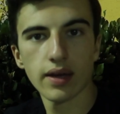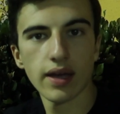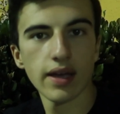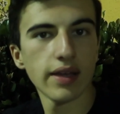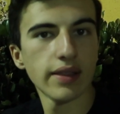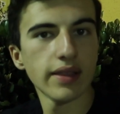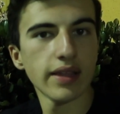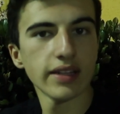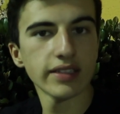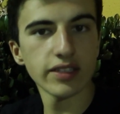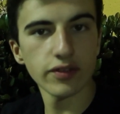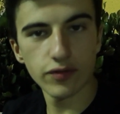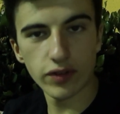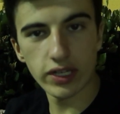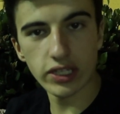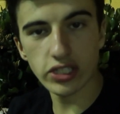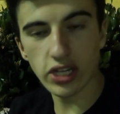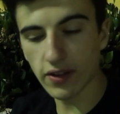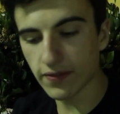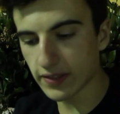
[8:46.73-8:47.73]
And then to
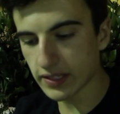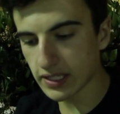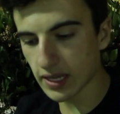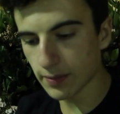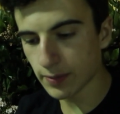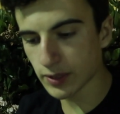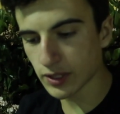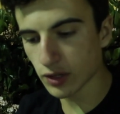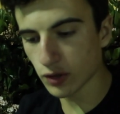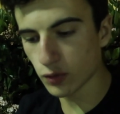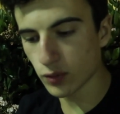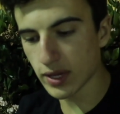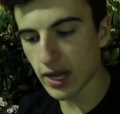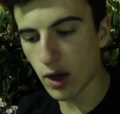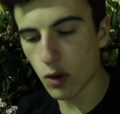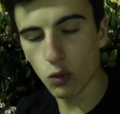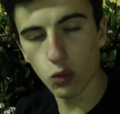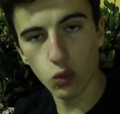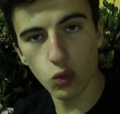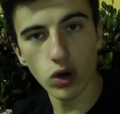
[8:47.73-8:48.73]
finish off this episode, we
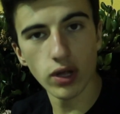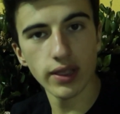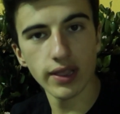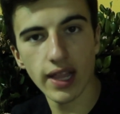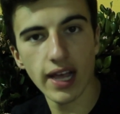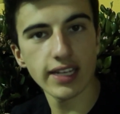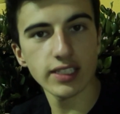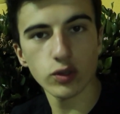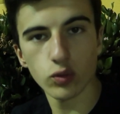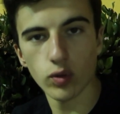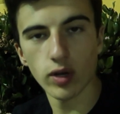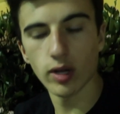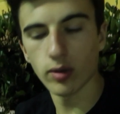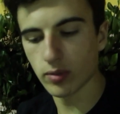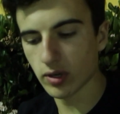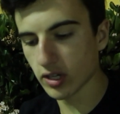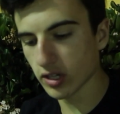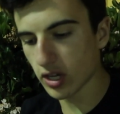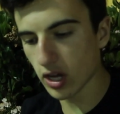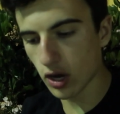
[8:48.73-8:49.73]
got one last
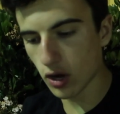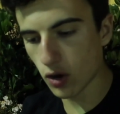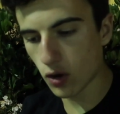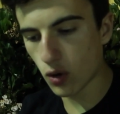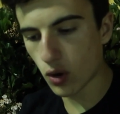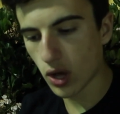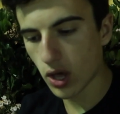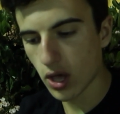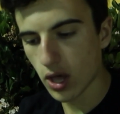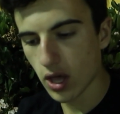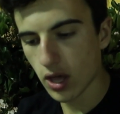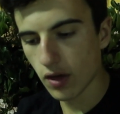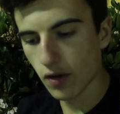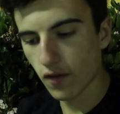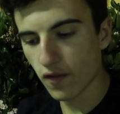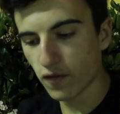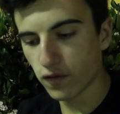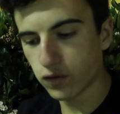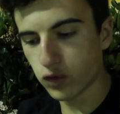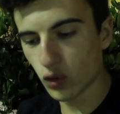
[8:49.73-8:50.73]
Wailmer to go
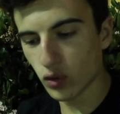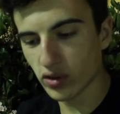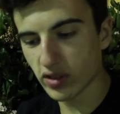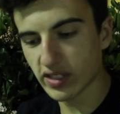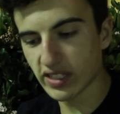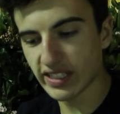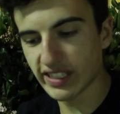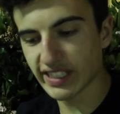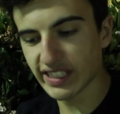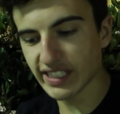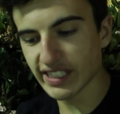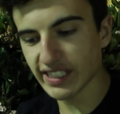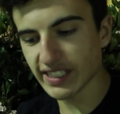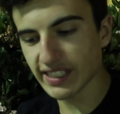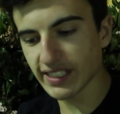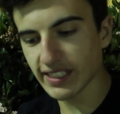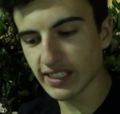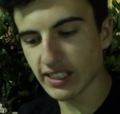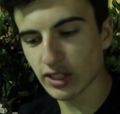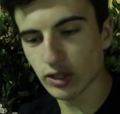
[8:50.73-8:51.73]
for the
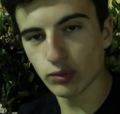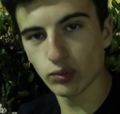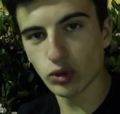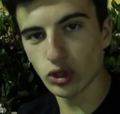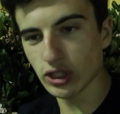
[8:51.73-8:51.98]
day. Come